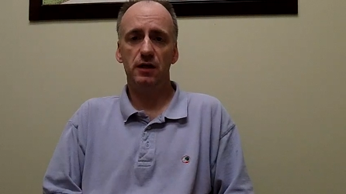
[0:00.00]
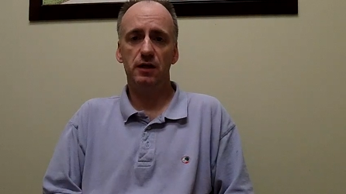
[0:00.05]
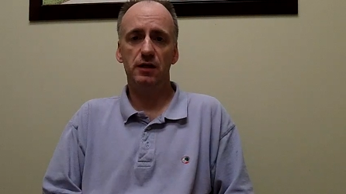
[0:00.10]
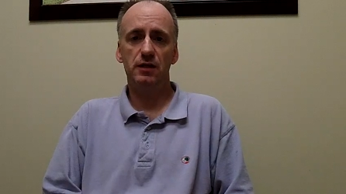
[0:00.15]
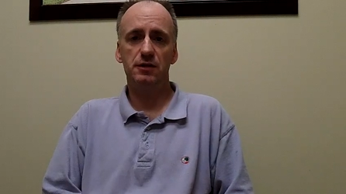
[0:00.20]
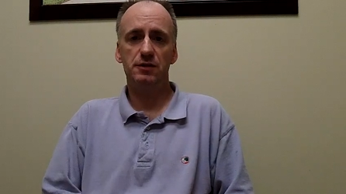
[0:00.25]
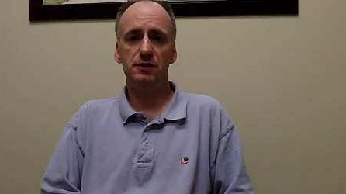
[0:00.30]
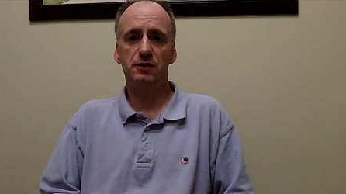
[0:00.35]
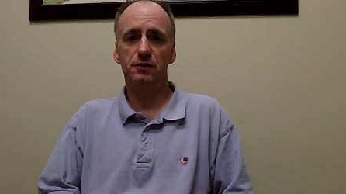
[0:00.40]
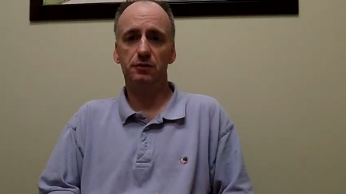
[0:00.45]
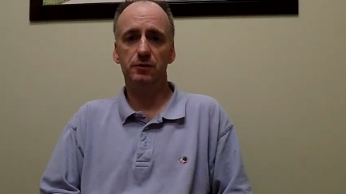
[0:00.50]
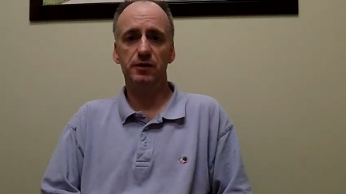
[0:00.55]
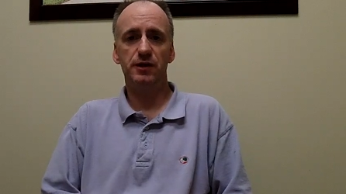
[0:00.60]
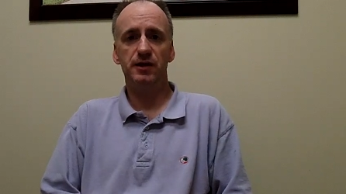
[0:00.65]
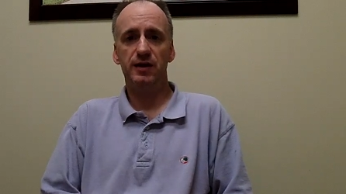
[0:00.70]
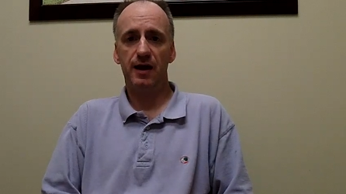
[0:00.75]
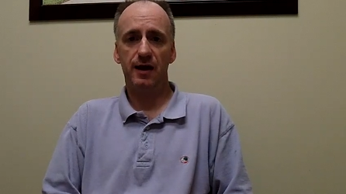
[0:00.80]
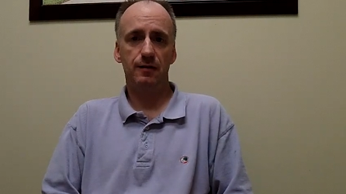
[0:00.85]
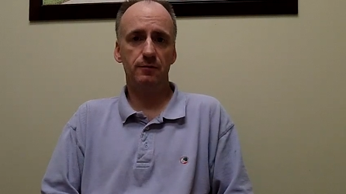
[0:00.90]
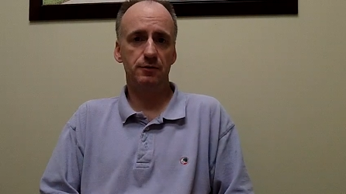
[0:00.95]
is
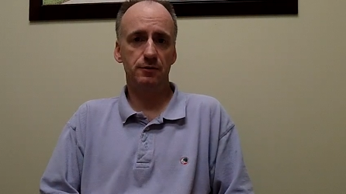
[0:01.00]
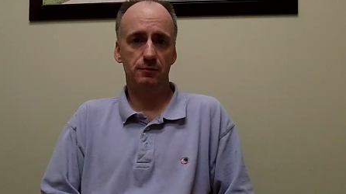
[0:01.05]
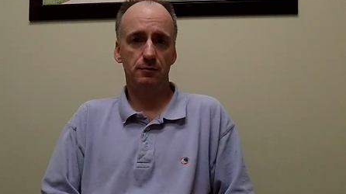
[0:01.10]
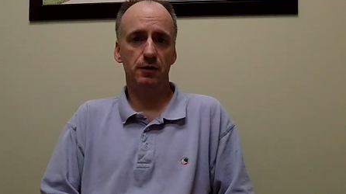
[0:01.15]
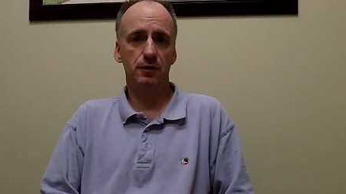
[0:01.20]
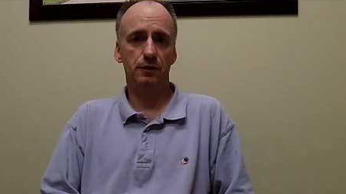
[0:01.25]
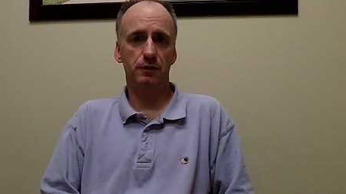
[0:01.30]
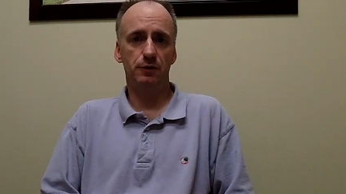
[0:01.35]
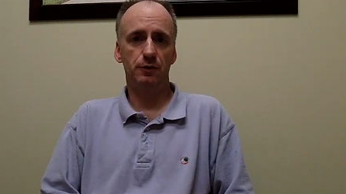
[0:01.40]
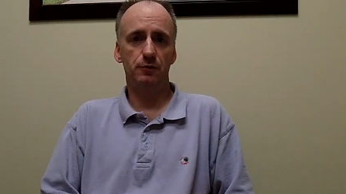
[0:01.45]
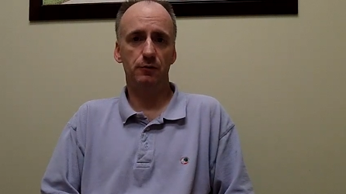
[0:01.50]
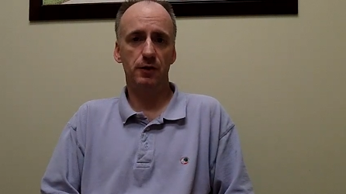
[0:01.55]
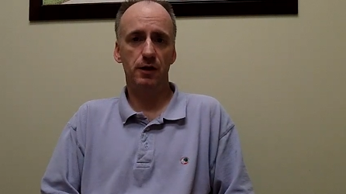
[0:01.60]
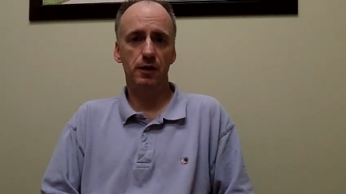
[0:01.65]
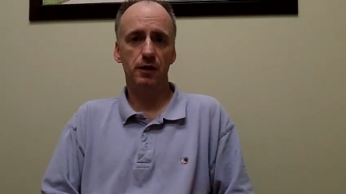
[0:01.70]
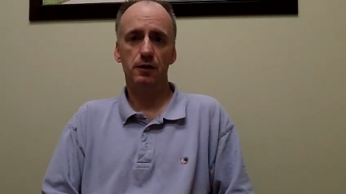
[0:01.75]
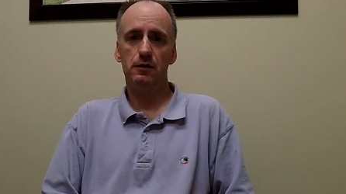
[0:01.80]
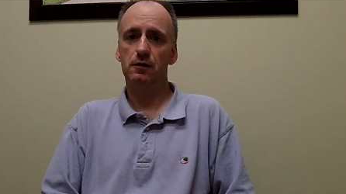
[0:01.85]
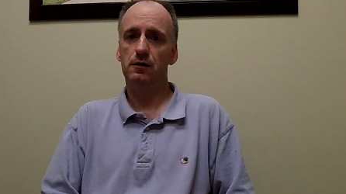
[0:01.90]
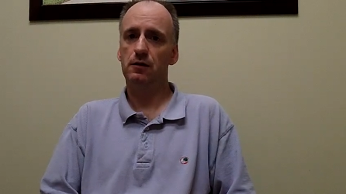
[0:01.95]
three times monthly
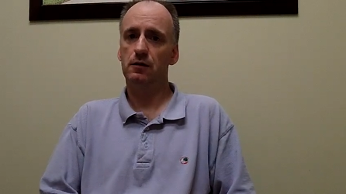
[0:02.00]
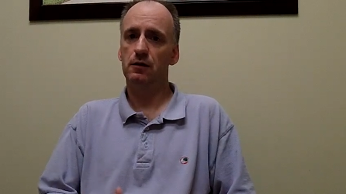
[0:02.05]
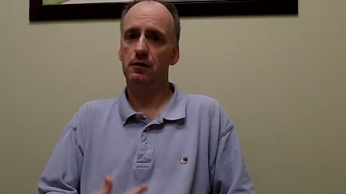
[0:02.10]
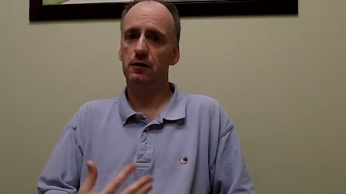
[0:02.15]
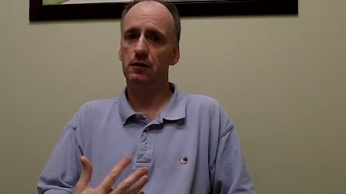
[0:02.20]
rent.